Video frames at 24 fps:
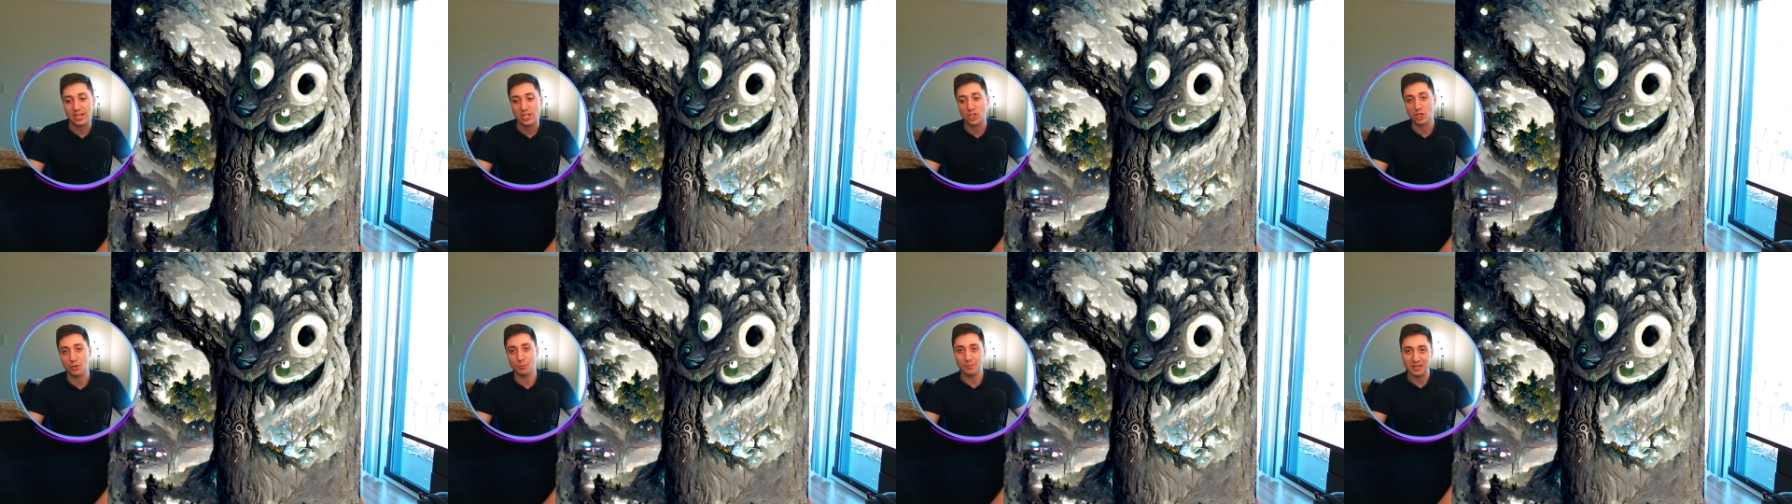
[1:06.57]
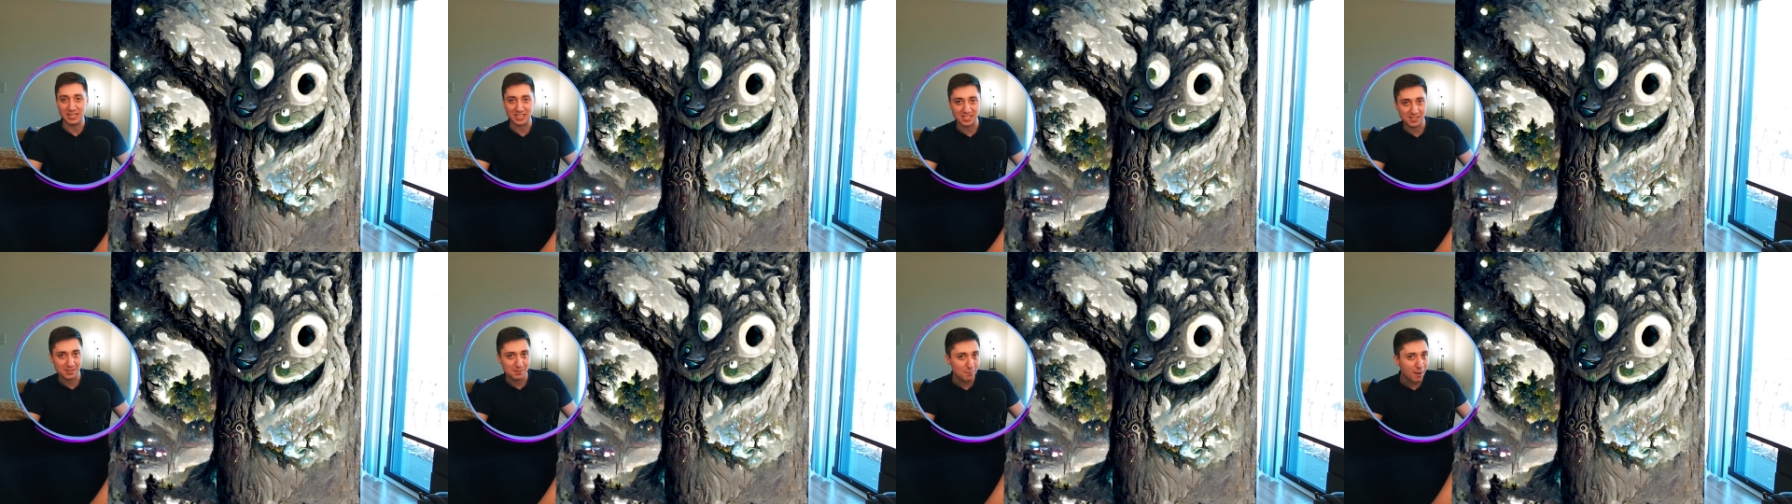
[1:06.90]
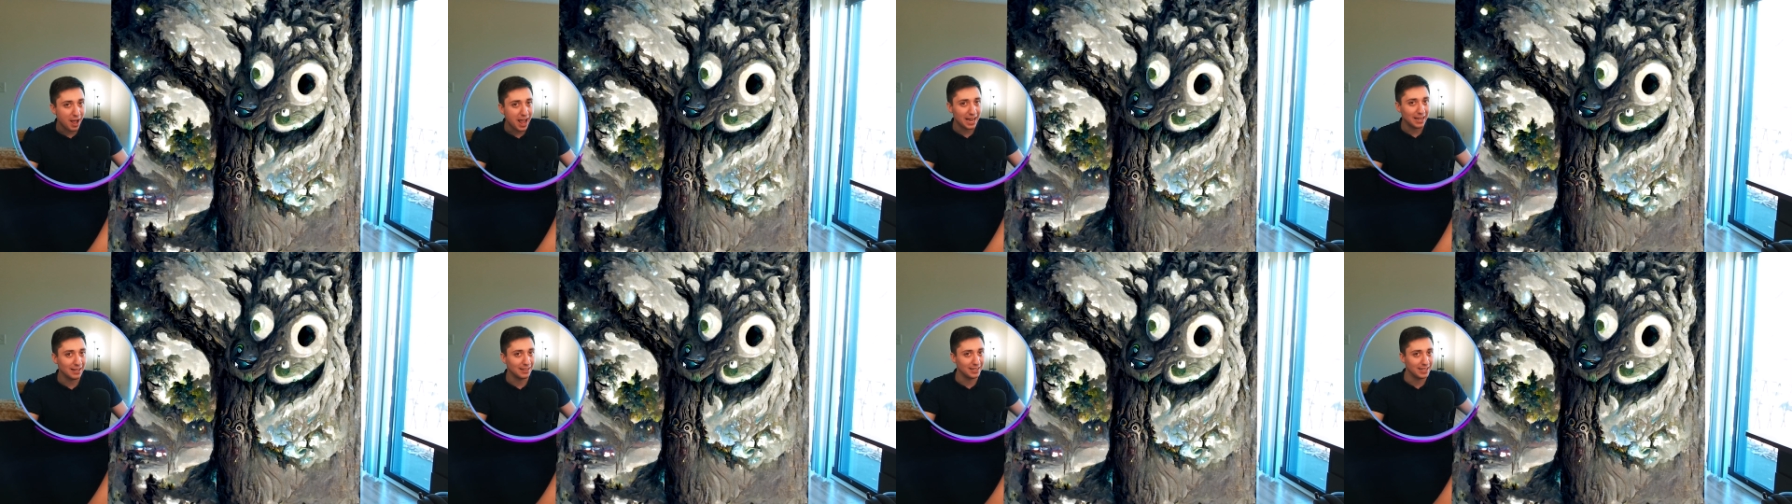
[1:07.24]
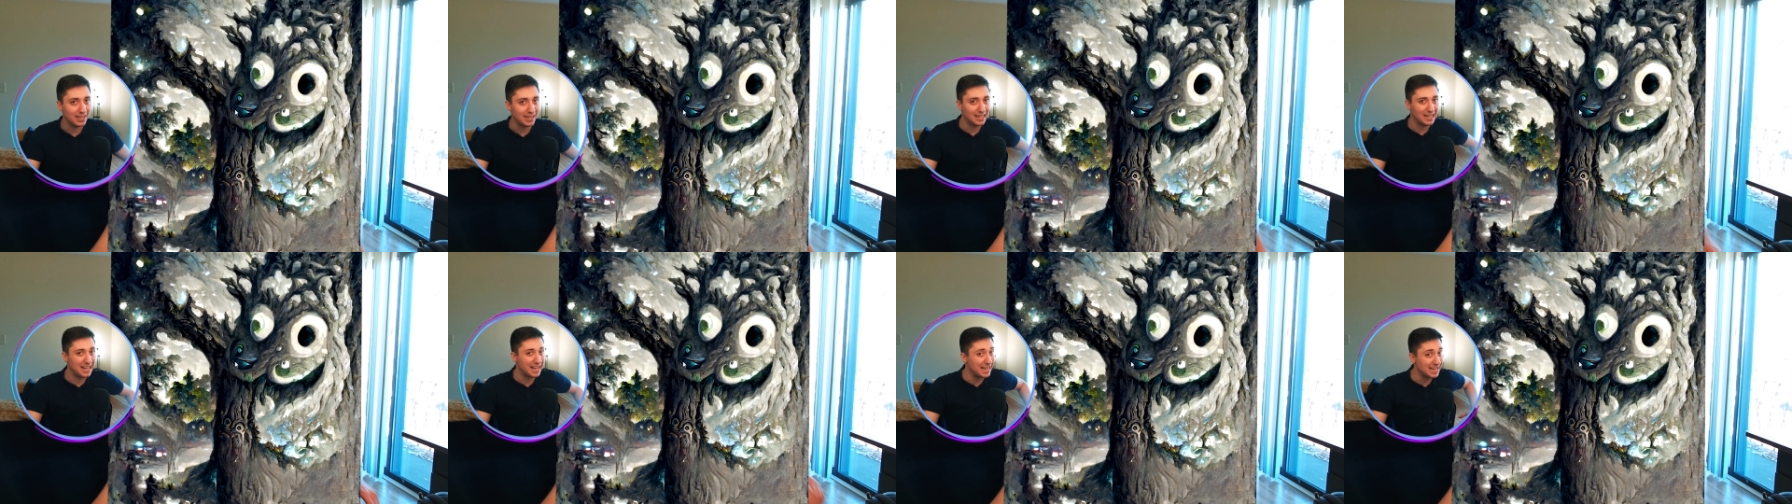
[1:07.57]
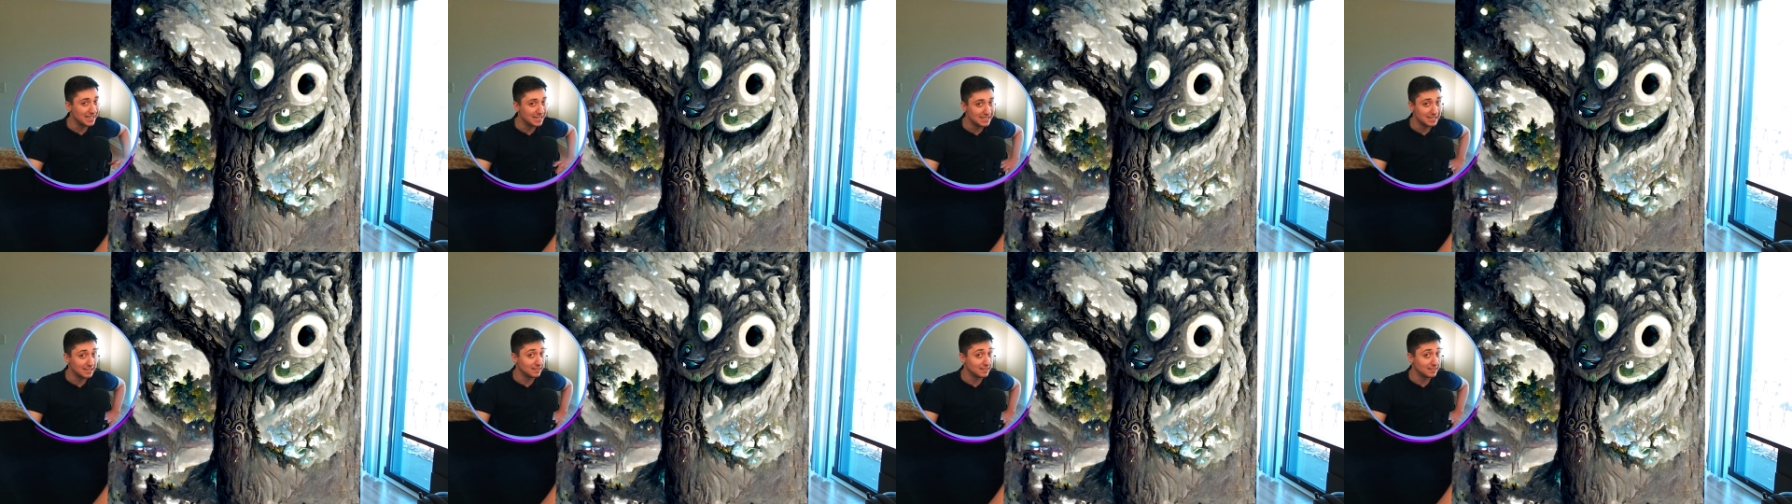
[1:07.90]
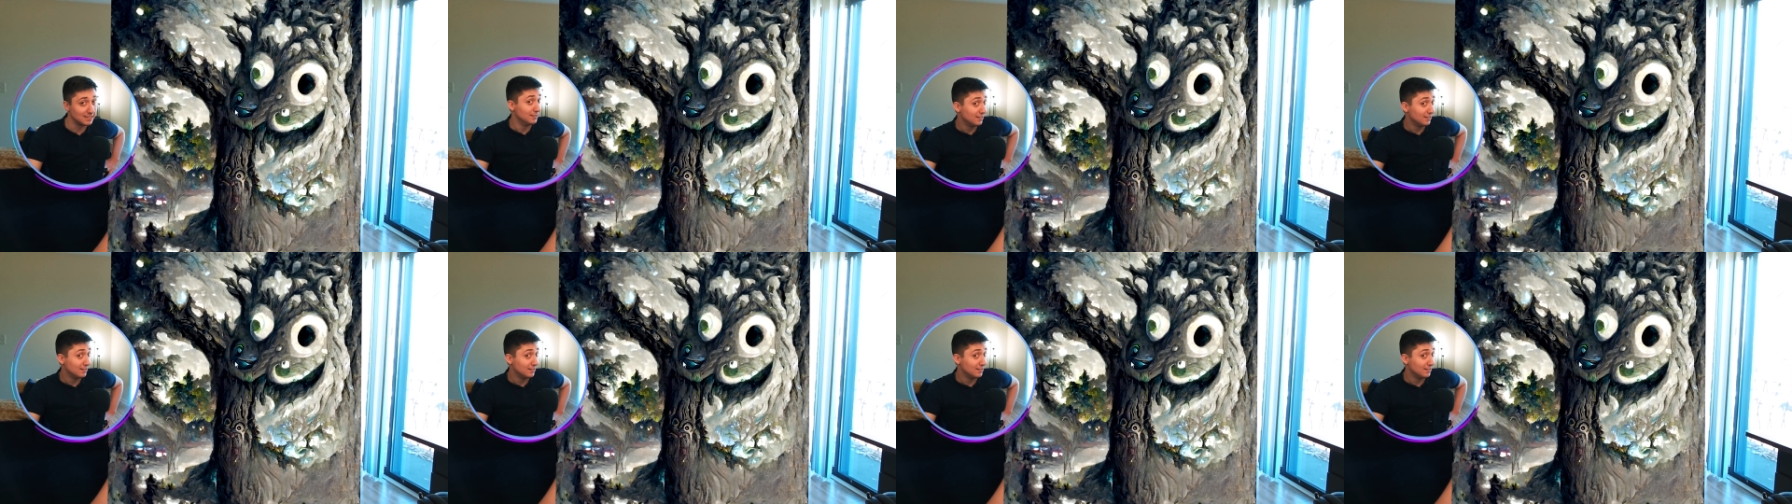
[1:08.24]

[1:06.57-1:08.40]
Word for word: should be smiling, kind of